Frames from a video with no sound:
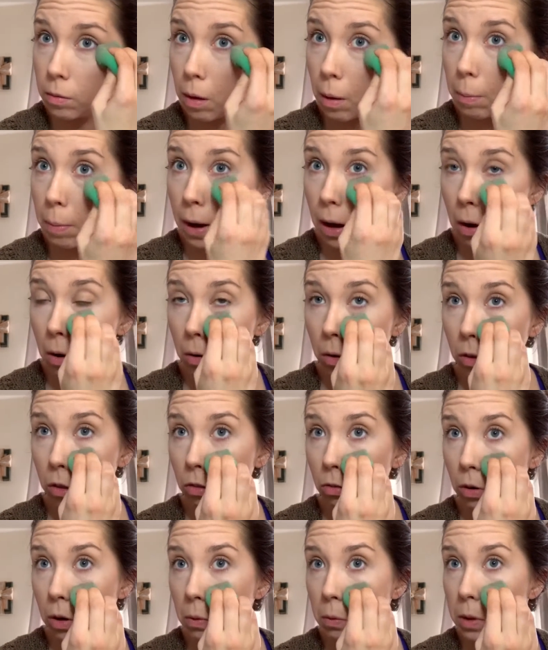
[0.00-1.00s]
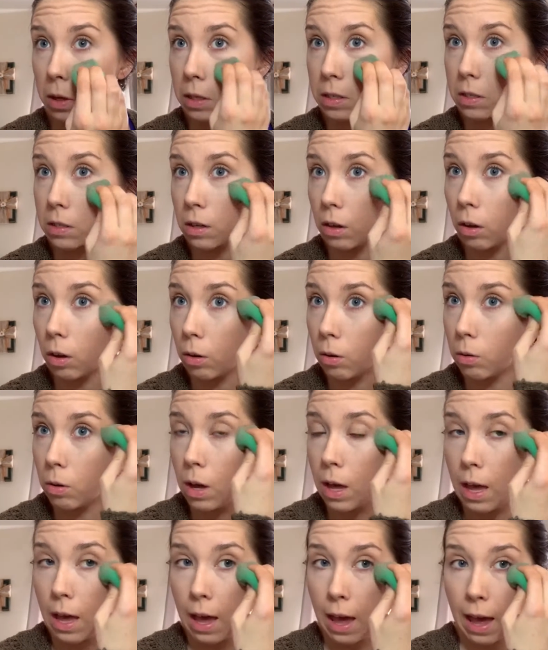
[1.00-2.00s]
about 3 weeks ago.
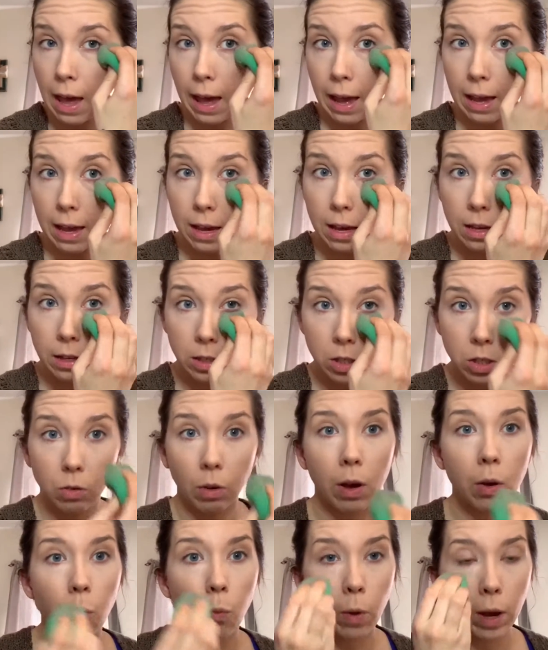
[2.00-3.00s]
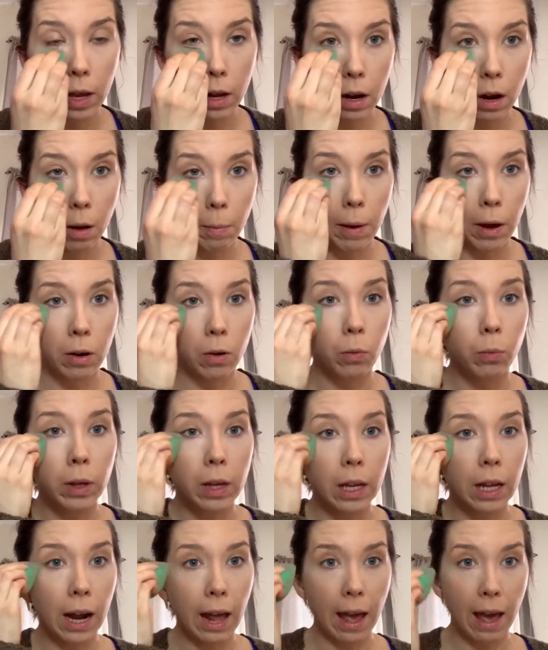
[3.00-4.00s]
And so I went about a
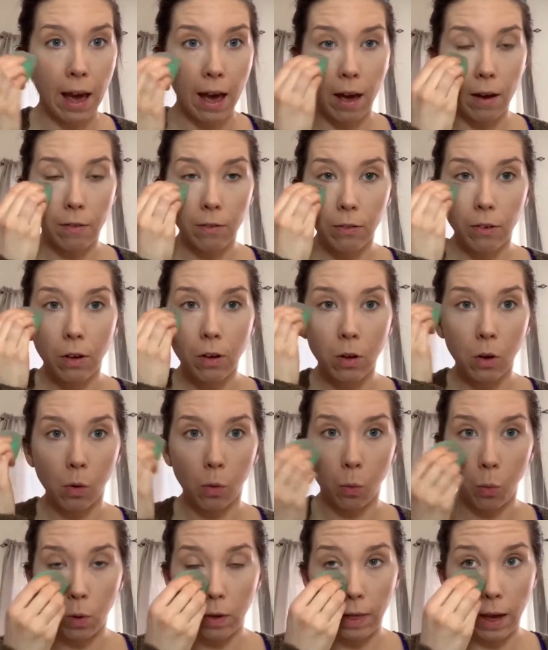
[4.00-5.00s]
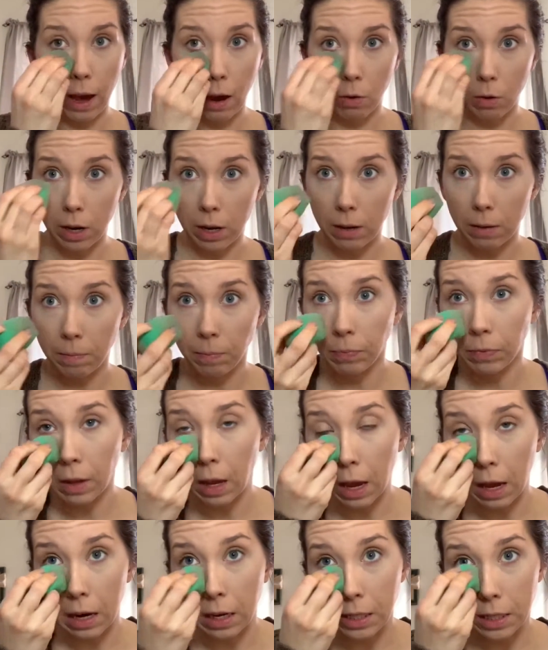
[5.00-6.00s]
week and a half without it.
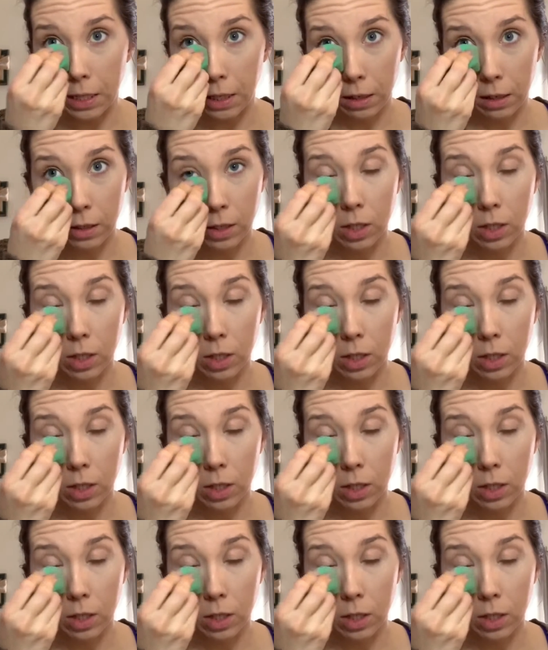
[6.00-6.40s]
And I did